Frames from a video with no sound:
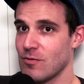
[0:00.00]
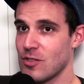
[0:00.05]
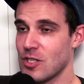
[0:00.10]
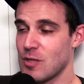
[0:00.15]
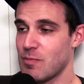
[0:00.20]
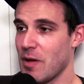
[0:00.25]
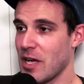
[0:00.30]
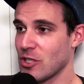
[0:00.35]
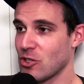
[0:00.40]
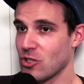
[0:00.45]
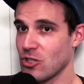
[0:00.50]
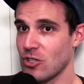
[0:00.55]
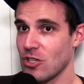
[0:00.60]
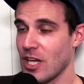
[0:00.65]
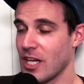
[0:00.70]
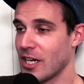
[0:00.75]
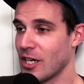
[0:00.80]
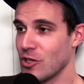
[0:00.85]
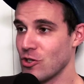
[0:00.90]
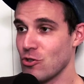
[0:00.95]
special
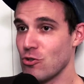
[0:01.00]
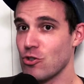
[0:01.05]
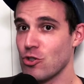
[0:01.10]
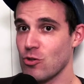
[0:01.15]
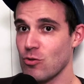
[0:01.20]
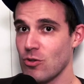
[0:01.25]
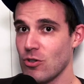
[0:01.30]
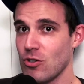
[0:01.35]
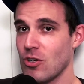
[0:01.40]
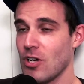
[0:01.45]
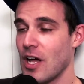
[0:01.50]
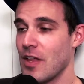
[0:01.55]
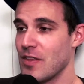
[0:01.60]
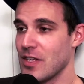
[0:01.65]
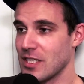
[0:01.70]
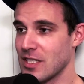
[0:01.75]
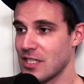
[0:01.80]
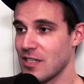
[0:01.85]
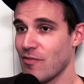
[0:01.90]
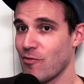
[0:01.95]
and unusual, and
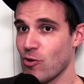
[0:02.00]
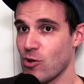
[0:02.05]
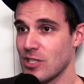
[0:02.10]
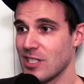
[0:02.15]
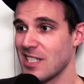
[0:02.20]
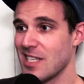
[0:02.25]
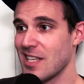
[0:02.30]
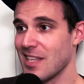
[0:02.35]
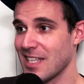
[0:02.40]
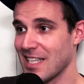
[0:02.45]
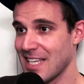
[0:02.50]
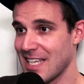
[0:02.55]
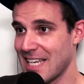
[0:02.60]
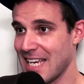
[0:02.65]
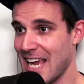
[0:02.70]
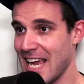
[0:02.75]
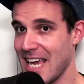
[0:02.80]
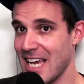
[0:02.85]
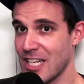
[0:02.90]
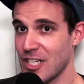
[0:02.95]
the C4 synth
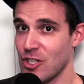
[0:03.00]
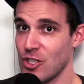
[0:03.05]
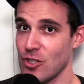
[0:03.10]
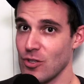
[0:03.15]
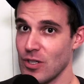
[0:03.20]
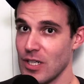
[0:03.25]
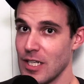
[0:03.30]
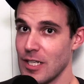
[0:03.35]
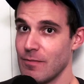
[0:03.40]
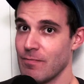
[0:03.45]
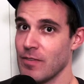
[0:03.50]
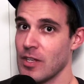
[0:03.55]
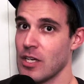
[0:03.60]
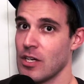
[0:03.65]
can do it.